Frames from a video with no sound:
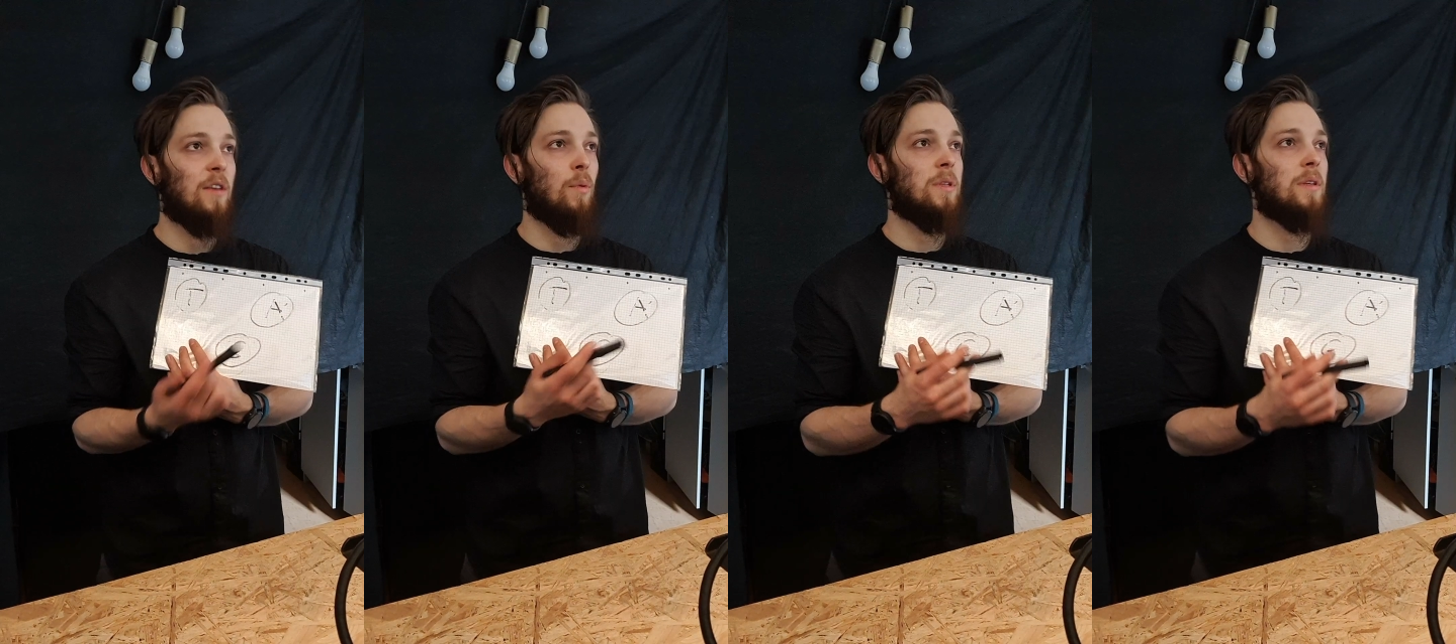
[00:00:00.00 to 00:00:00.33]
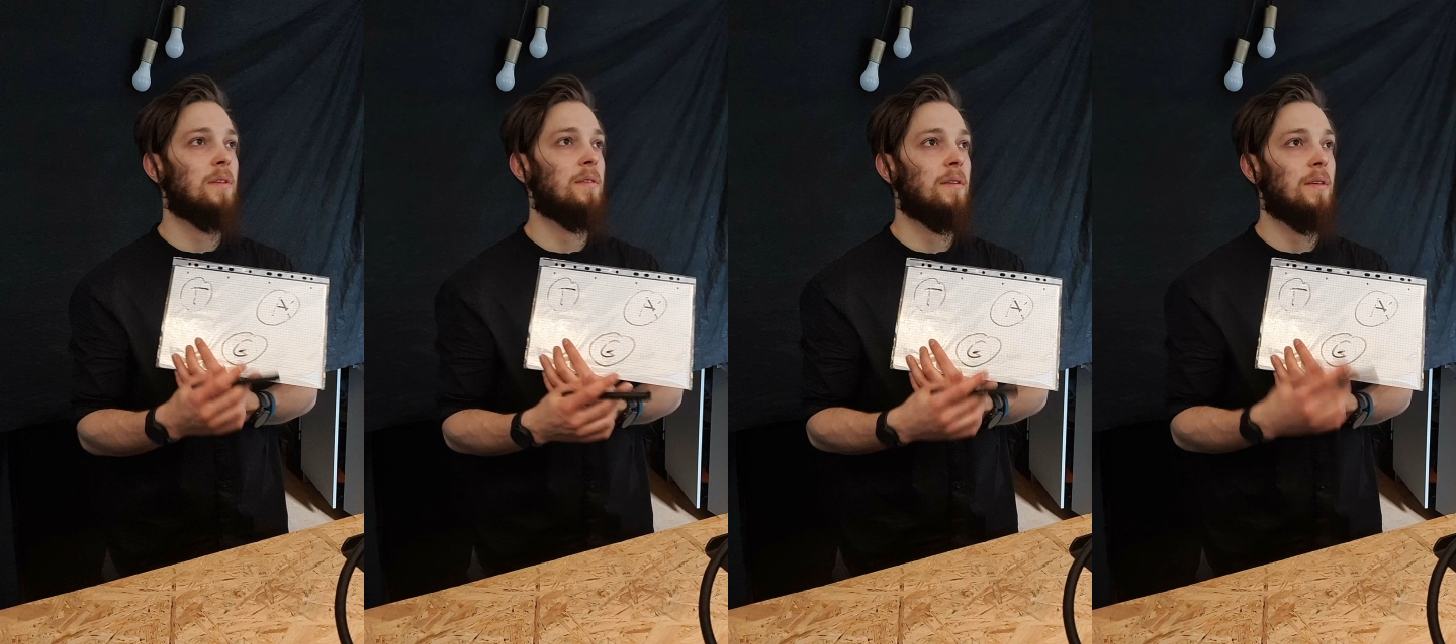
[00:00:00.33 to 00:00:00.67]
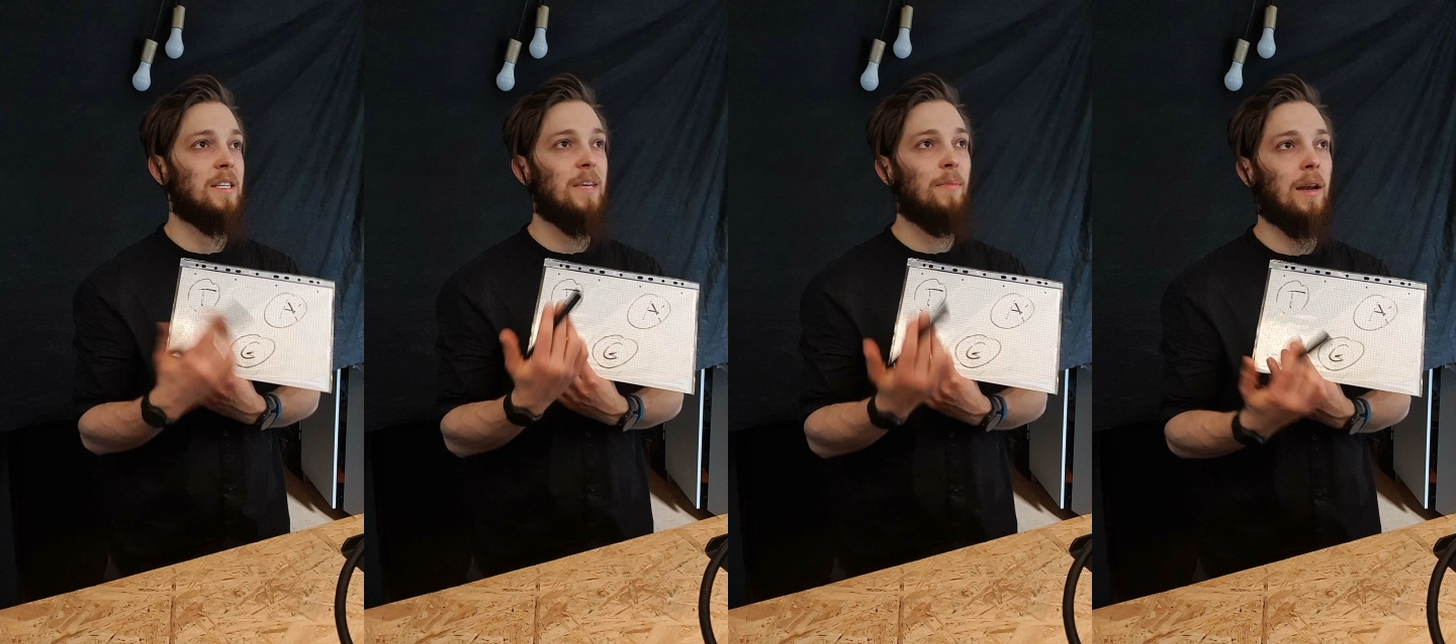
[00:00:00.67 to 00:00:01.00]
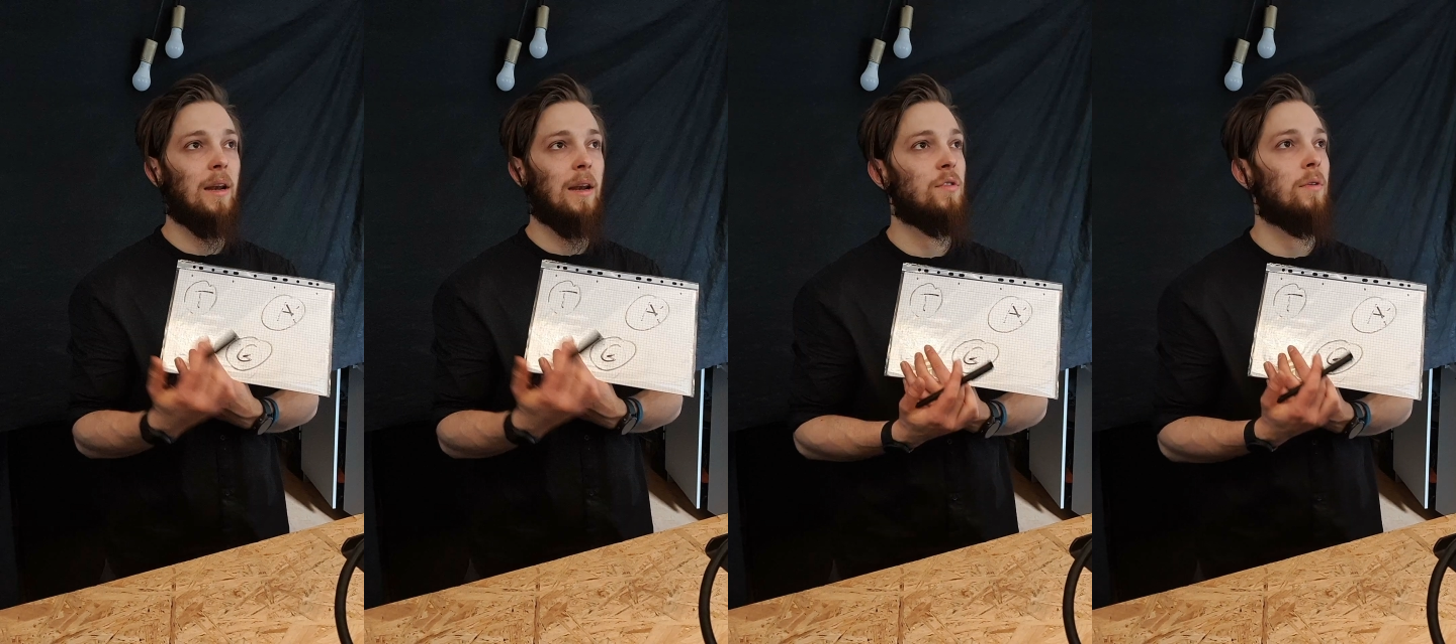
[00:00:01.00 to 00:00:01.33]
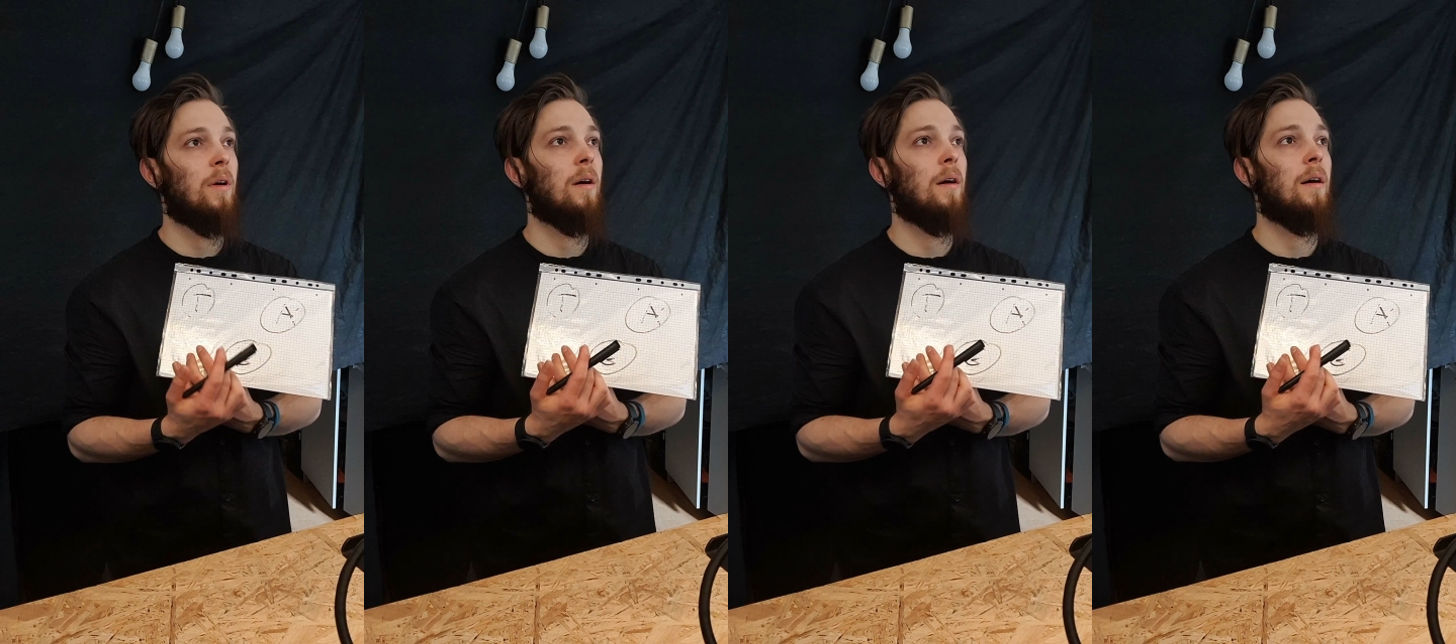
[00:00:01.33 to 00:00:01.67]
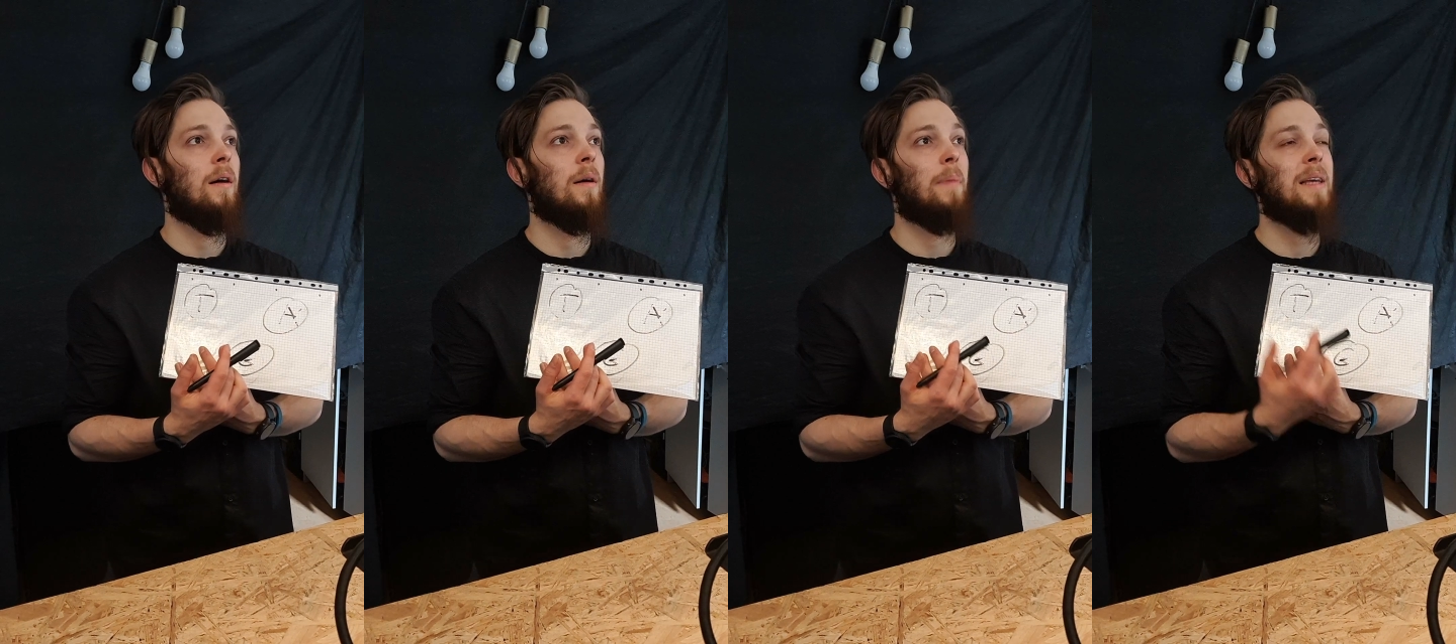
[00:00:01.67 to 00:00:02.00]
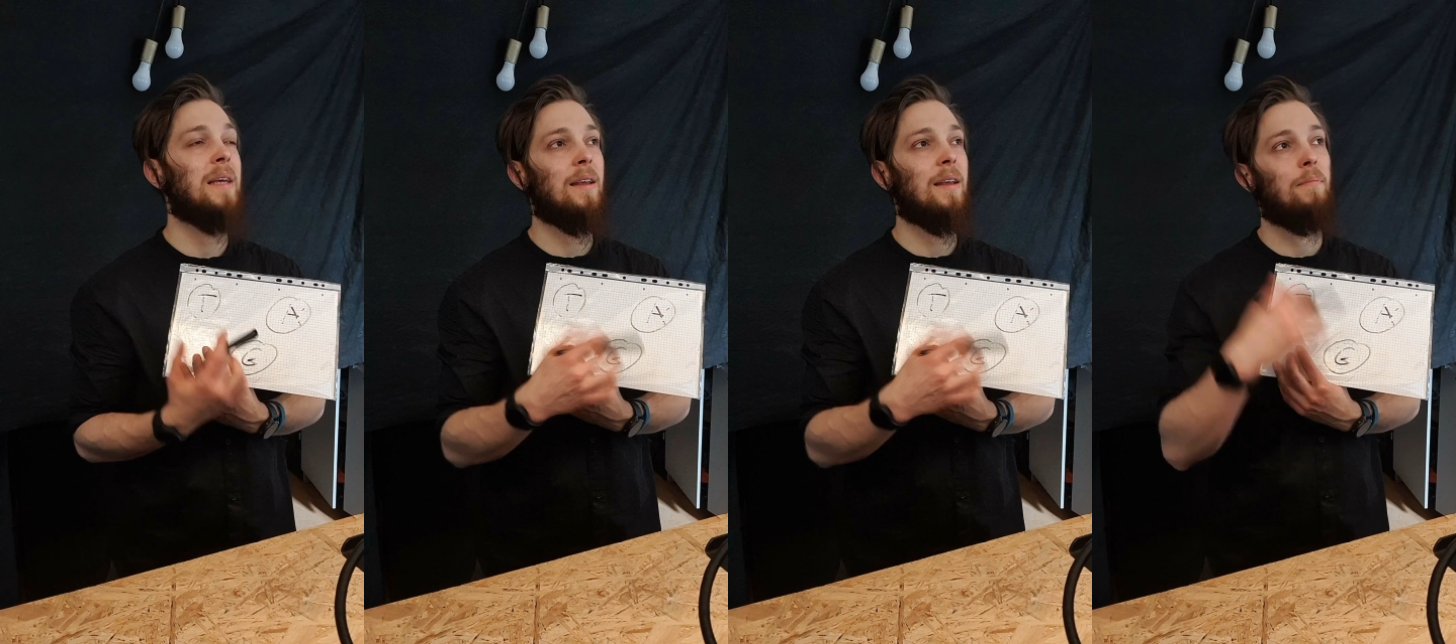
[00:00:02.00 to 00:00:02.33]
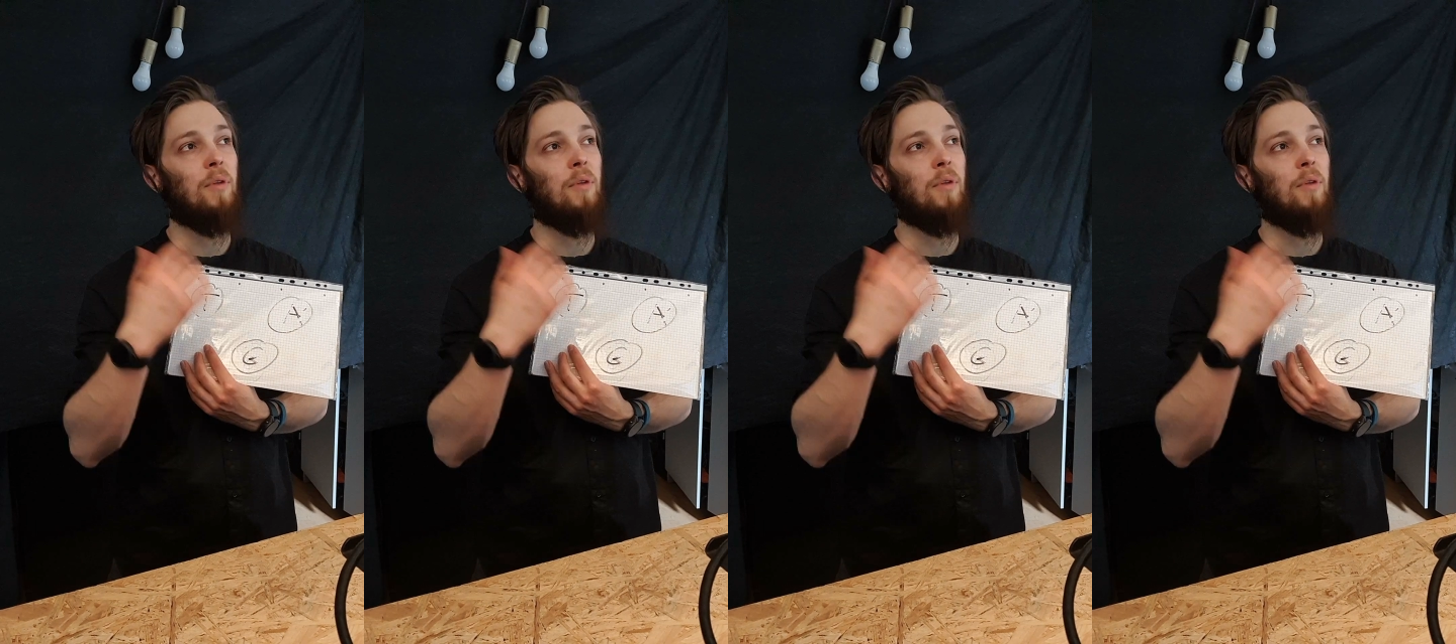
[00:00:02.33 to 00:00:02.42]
He wanted seemingly to basically